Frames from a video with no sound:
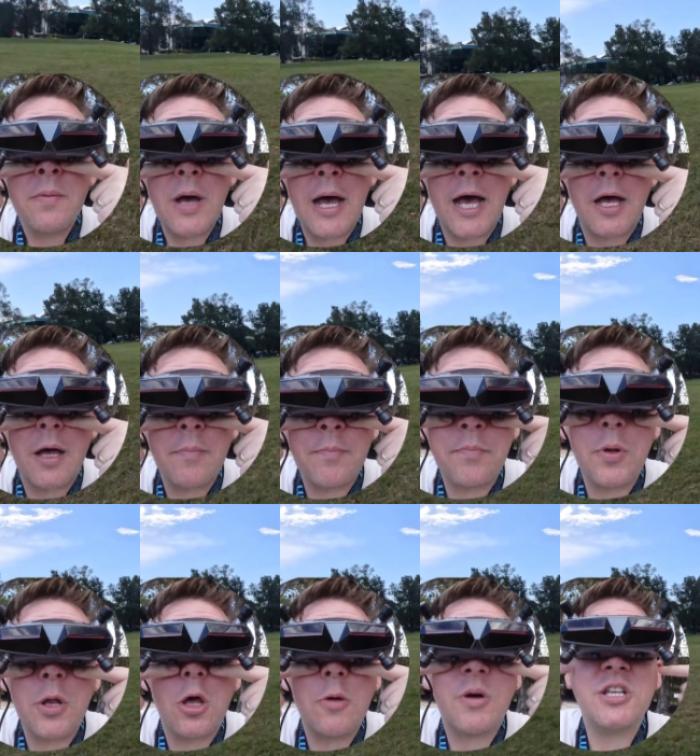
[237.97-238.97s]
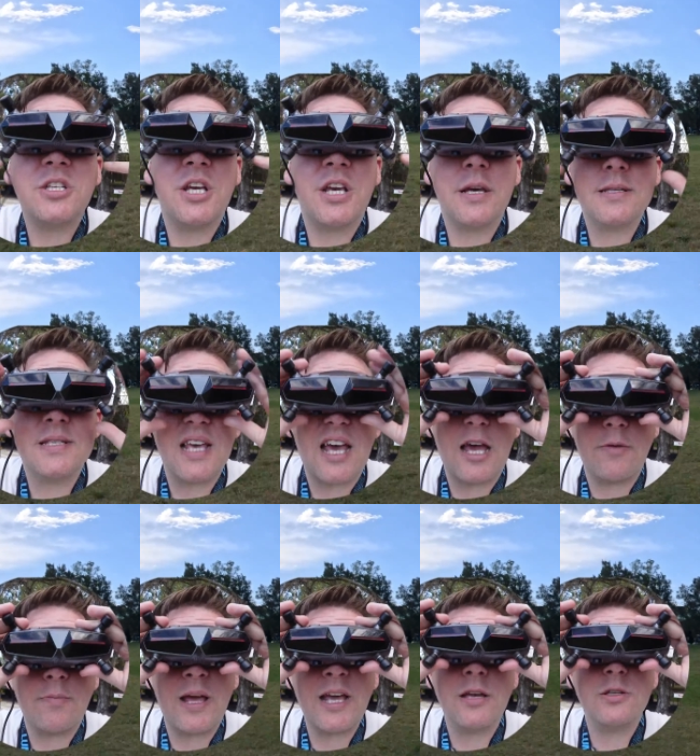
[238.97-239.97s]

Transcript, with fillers: um, below my cheeks and make